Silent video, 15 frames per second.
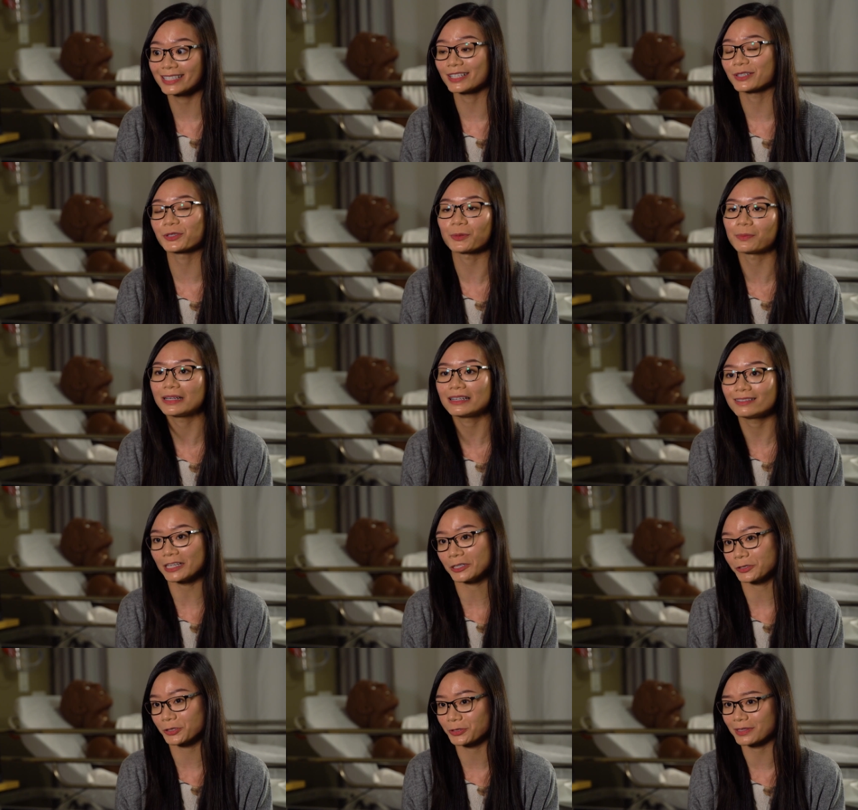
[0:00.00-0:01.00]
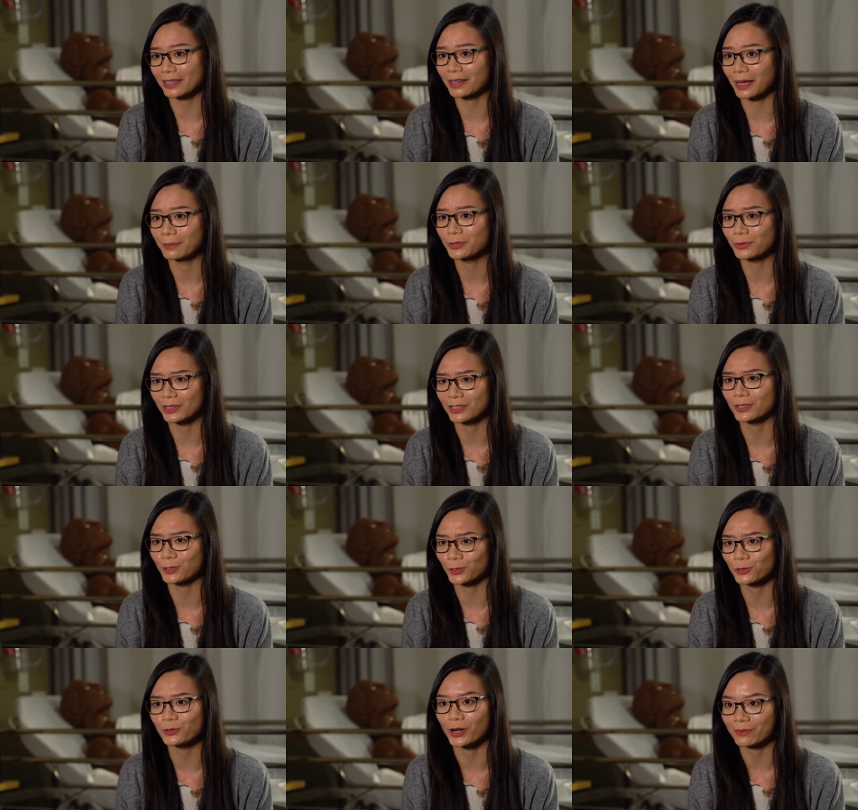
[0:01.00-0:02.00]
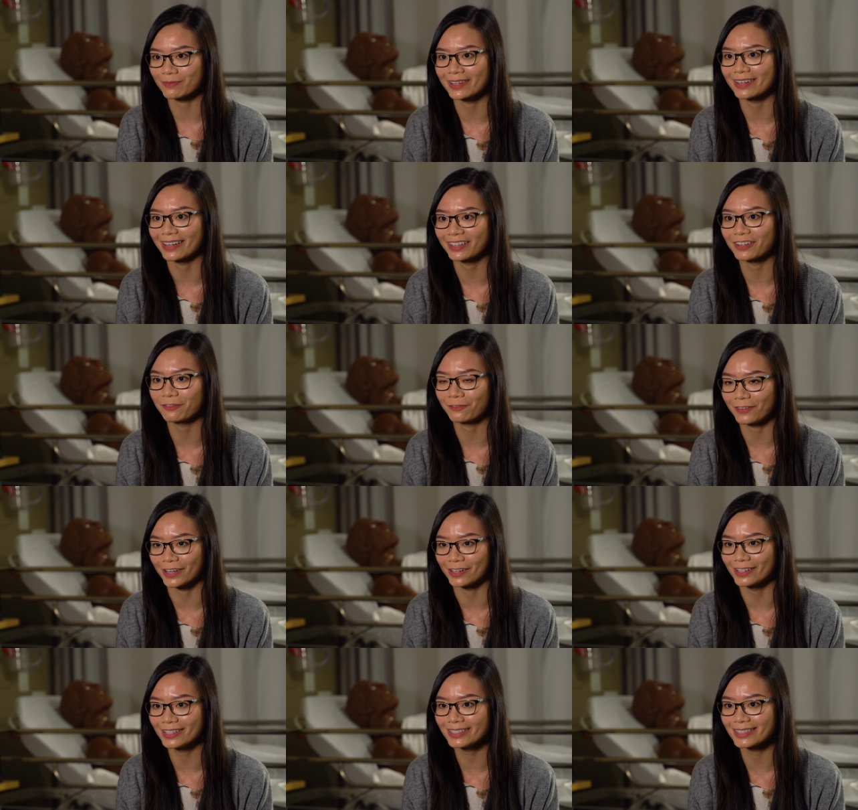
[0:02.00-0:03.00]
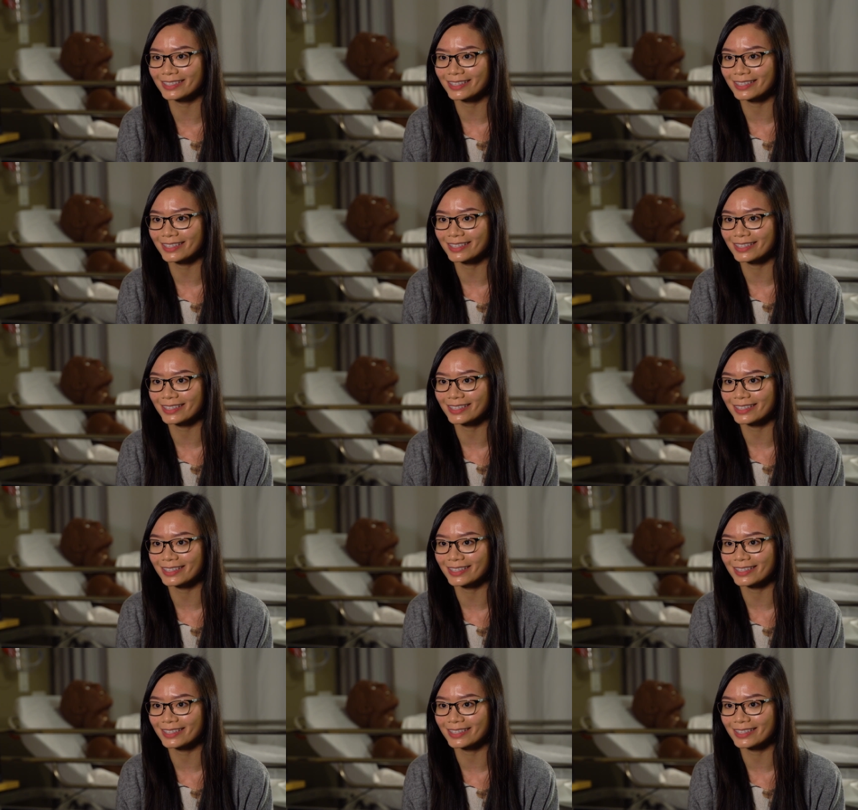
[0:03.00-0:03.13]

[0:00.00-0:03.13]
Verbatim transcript: there's so many dangers that comes with such a strong magnetic field.